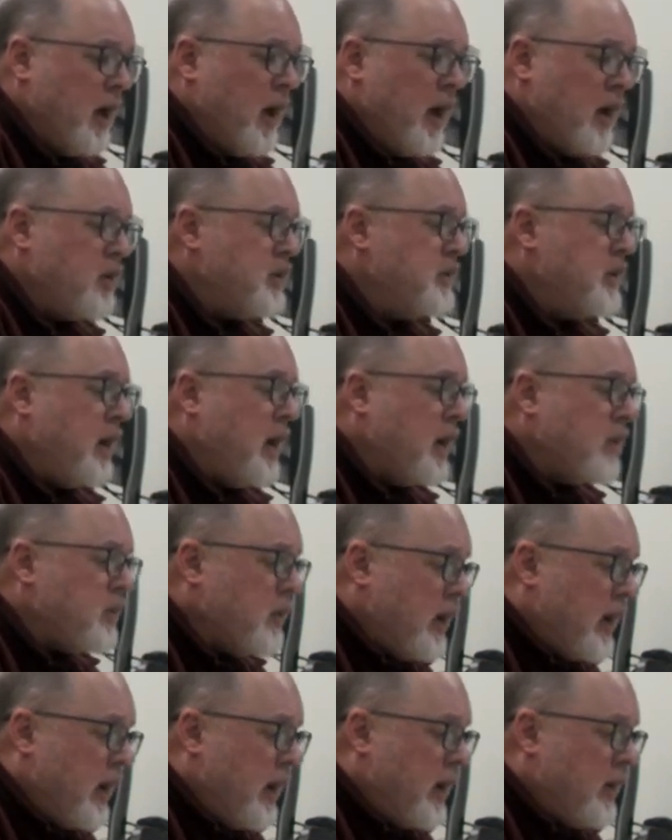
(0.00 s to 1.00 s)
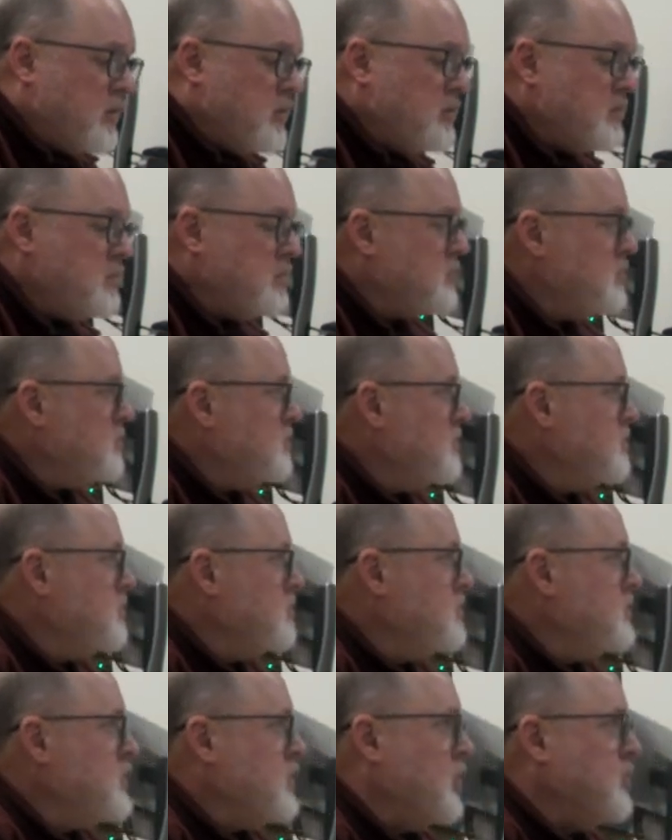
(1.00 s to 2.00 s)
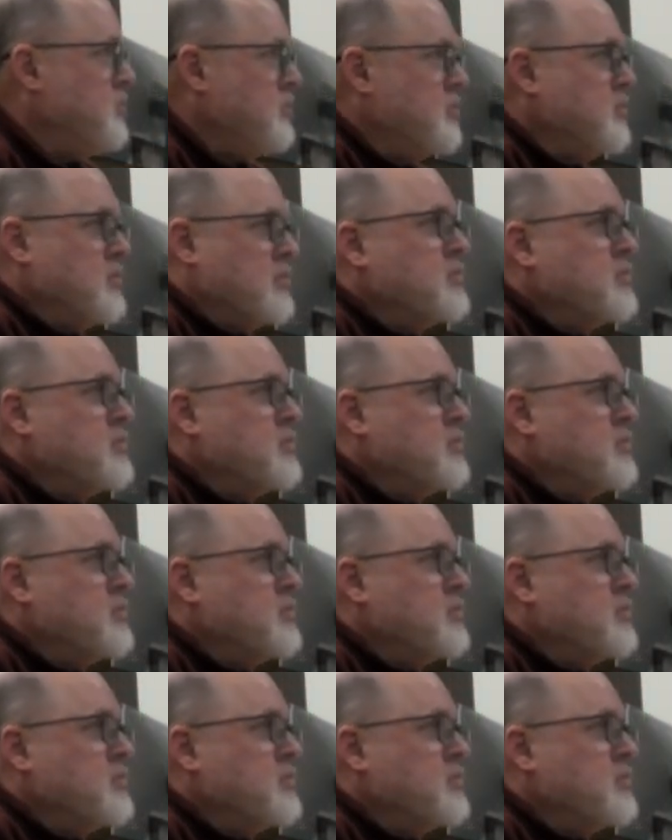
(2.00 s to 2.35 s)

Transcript: And on the other hand, so